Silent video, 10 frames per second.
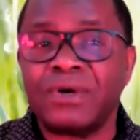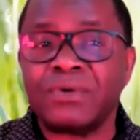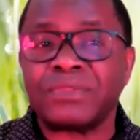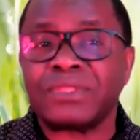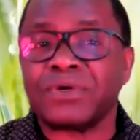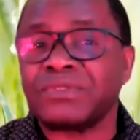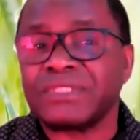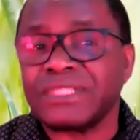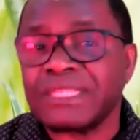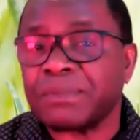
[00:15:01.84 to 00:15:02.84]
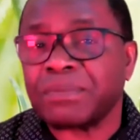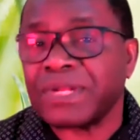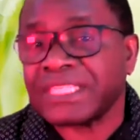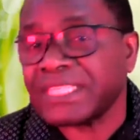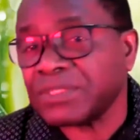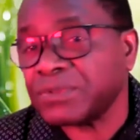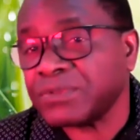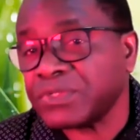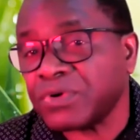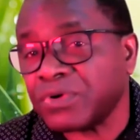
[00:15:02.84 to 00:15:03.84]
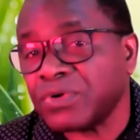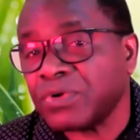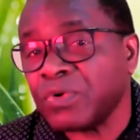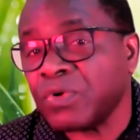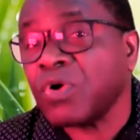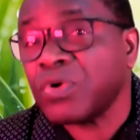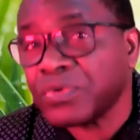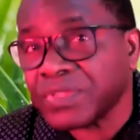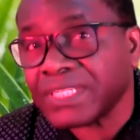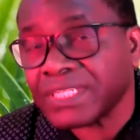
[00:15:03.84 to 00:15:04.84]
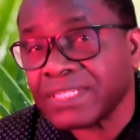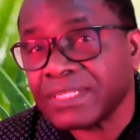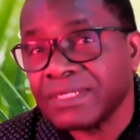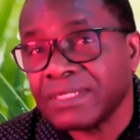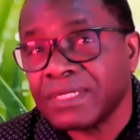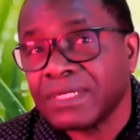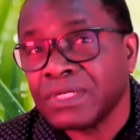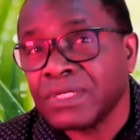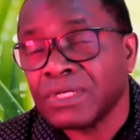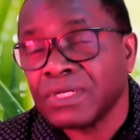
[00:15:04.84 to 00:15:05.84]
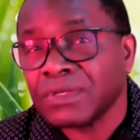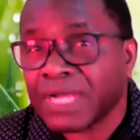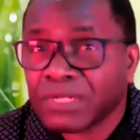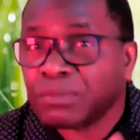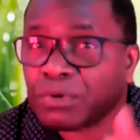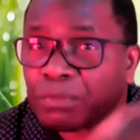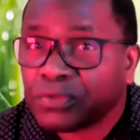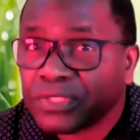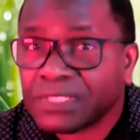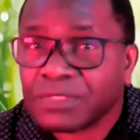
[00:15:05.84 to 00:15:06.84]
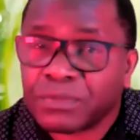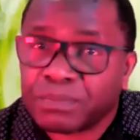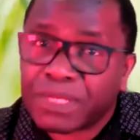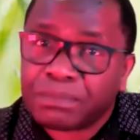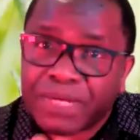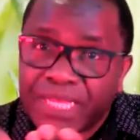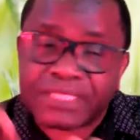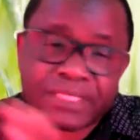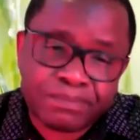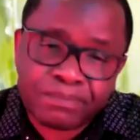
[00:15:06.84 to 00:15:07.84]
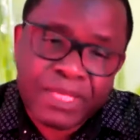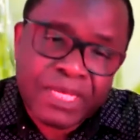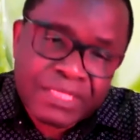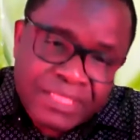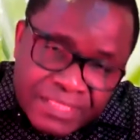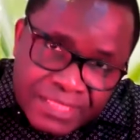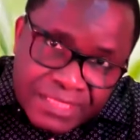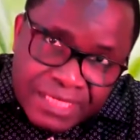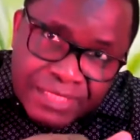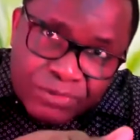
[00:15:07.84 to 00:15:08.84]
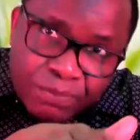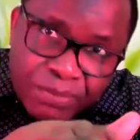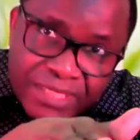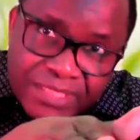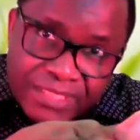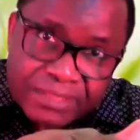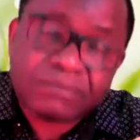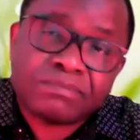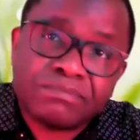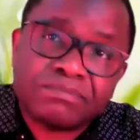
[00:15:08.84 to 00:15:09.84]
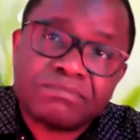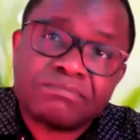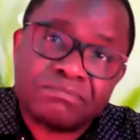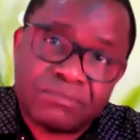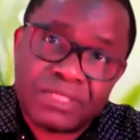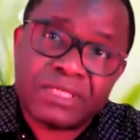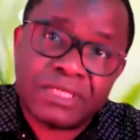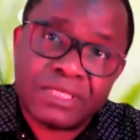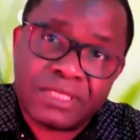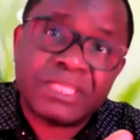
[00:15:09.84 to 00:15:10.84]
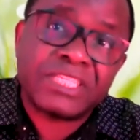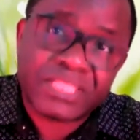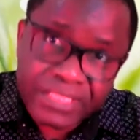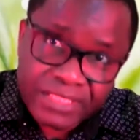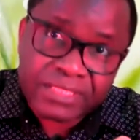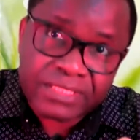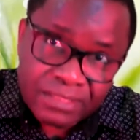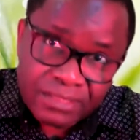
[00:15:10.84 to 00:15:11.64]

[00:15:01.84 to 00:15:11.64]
without the blessings which go with it? Kind of promoted you bypassed. This is the rite of passage, initiation.